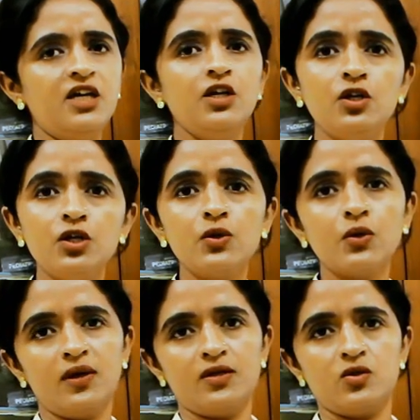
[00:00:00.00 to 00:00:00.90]
the
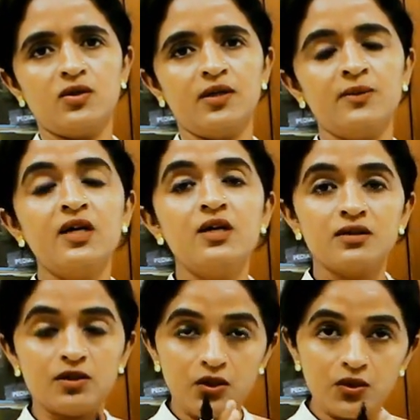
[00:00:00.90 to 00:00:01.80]
neuroectoderm?
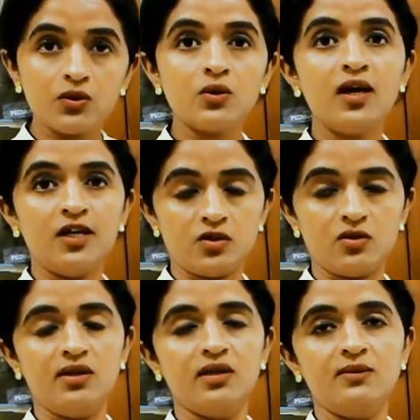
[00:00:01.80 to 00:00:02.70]
So
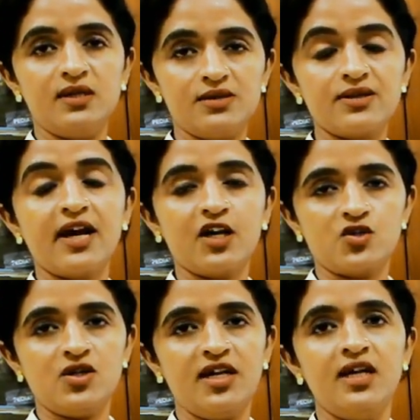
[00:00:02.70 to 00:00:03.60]
neuroectoderm is
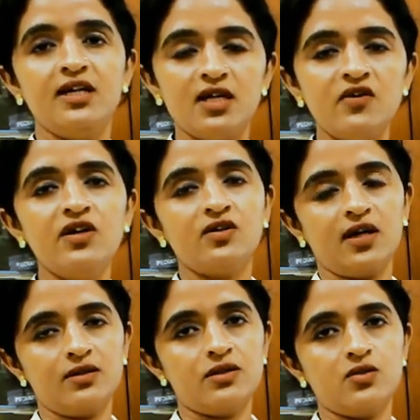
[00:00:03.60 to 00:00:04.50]
actually giving rise